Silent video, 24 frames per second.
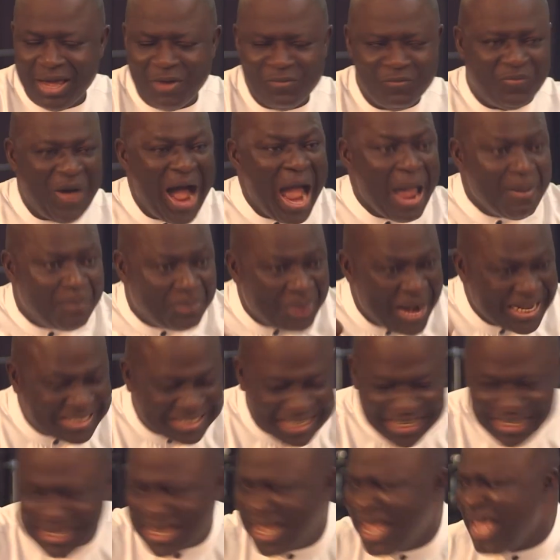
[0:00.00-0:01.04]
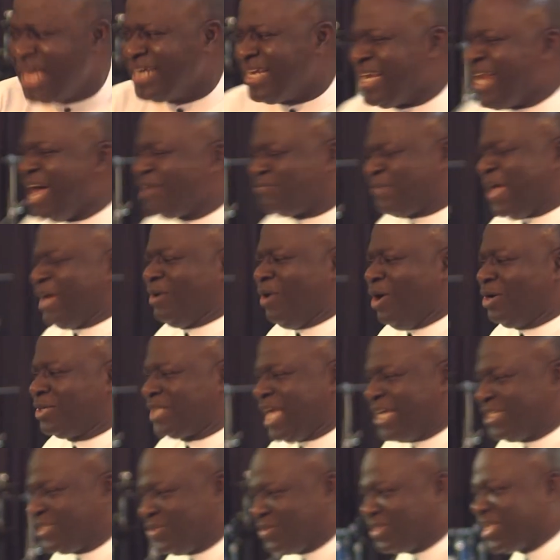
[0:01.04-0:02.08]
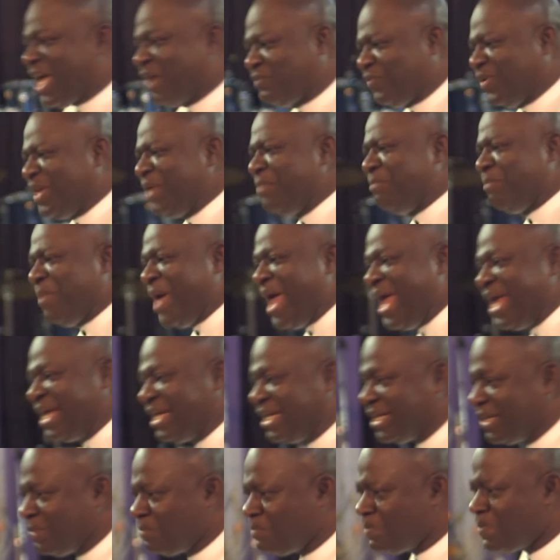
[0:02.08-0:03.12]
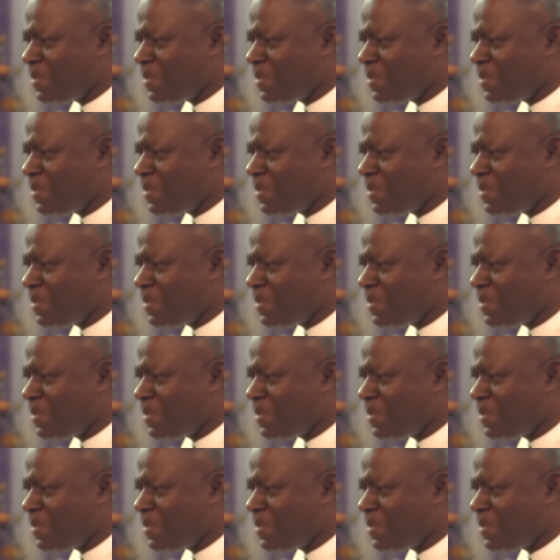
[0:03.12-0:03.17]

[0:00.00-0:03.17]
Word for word: Vibrating. Then after a long time, she started feeling pain.